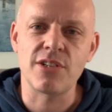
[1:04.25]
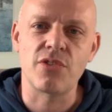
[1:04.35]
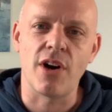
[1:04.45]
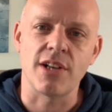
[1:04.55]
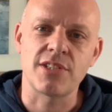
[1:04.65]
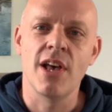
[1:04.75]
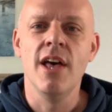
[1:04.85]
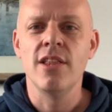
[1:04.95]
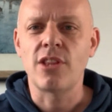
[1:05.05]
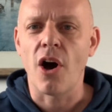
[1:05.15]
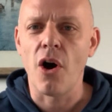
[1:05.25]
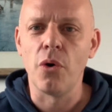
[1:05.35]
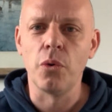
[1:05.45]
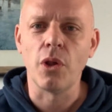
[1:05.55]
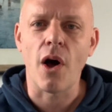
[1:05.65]
across the
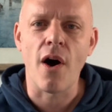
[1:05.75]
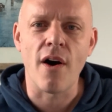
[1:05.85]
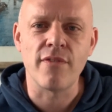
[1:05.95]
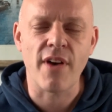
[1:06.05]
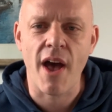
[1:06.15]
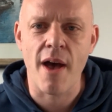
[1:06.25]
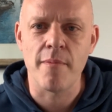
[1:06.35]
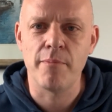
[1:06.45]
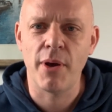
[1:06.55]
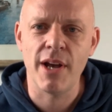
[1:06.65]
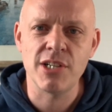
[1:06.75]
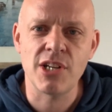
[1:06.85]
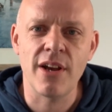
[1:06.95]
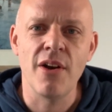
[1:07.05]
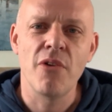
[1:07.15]
whole of
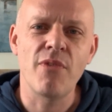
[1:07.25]
Persia,